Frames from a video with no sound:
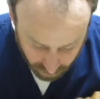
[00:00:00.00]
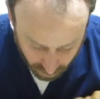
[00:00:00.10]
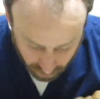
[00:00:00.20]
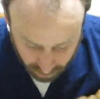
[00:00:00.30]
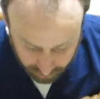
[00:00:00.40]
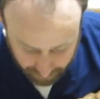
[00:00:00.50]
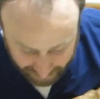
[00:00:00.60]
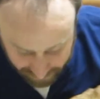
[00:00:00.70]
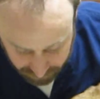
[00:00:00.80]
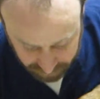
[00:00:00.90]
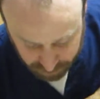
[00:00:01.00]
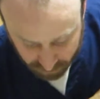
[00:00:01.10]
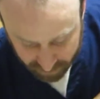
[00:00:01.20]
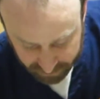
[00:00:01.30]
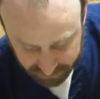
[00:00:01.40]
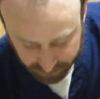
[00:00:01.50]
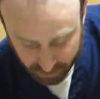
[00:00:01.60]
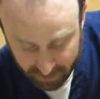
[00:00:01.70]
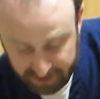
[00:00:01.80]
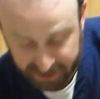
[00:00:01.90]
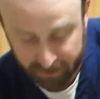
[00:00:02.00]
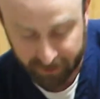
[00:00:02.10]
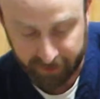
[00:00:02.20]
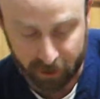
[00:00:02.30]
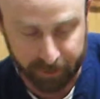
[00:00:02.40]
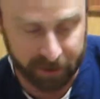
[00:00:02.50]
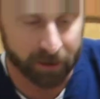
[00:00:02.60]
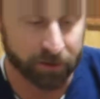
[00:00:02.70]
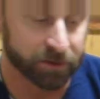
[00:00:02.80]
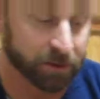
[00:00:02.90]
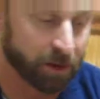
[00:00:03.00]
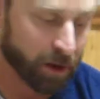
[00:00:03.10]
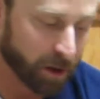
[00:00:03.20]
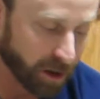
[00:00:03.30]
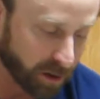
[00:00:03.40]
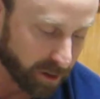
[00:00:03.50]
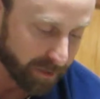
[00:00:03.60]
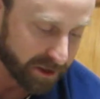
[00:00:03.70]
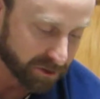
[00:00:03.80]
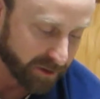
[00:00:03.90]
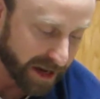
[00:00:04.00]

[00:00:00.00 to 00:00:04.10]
After his previous chemotherapy dose, make sure the